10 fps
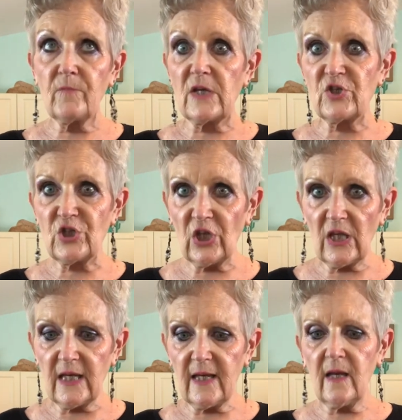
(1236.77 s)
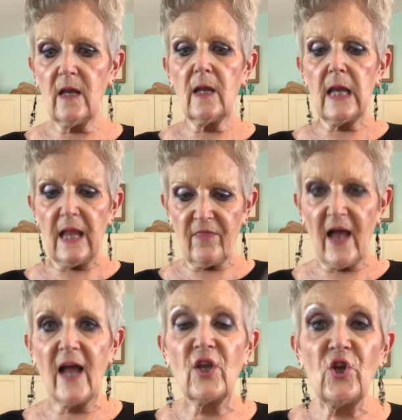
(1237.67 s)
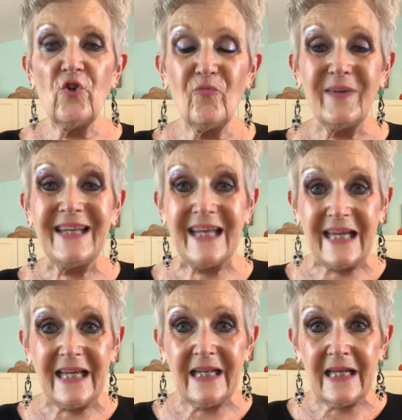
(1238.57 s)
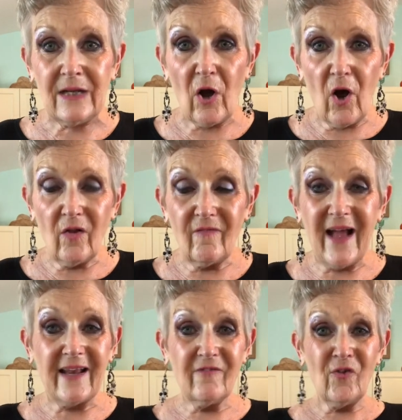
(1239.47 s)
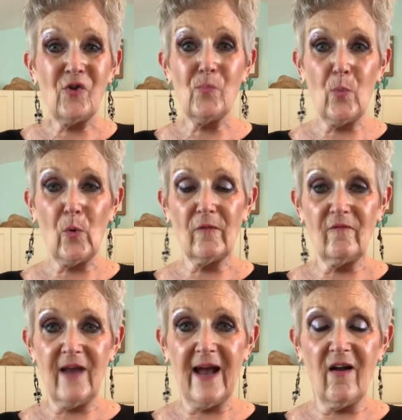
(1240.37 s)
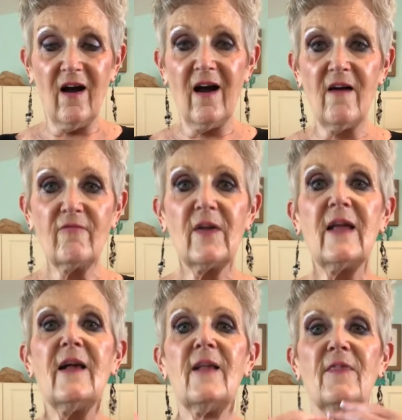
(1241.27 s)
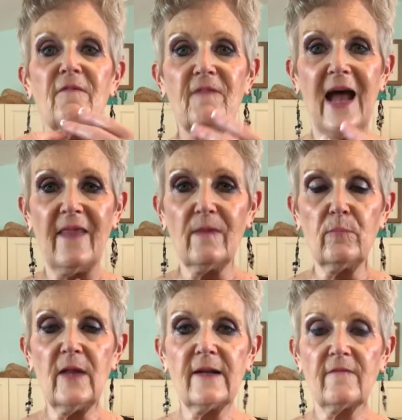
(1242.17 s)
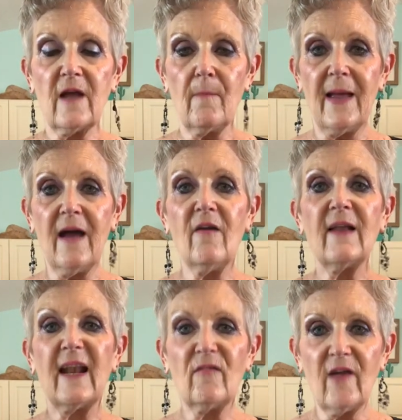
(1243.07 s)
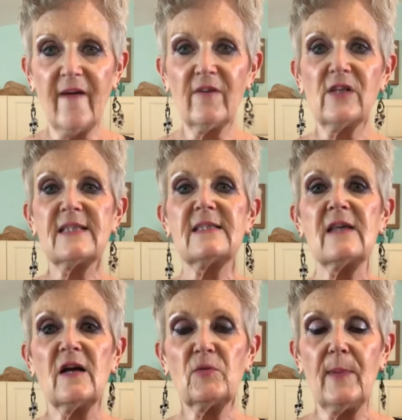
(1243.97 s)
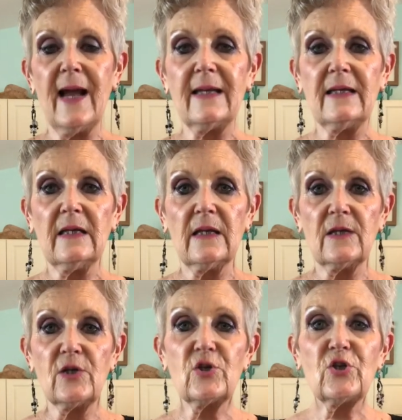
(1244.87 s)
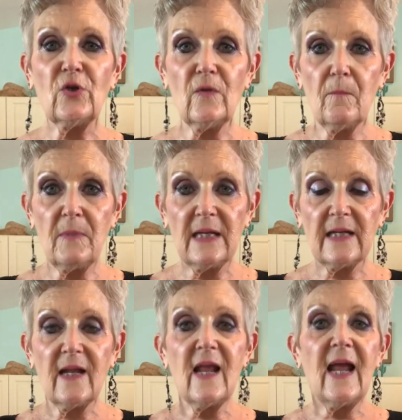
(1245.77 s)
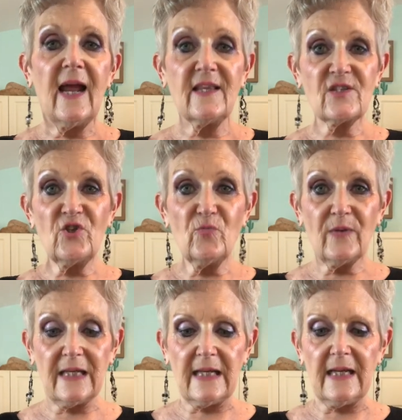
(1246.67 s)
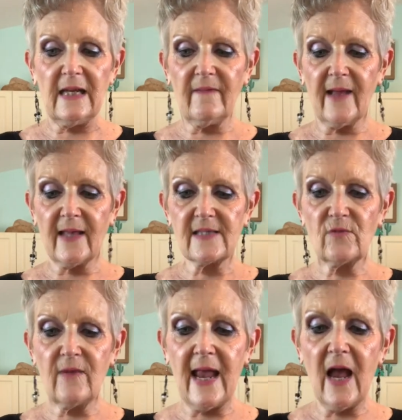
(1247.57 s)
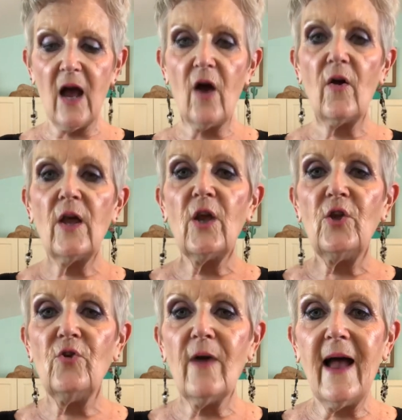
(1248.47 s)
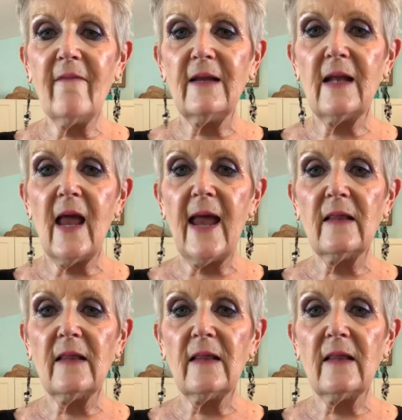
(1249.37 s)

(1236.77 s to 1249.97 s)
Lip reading: chili, that you've been eating all of that. Even though you poured fat off, the fat and the blood have come out and a lot of it is sucked back in to the meat. And so you've been eating that. So now you're having a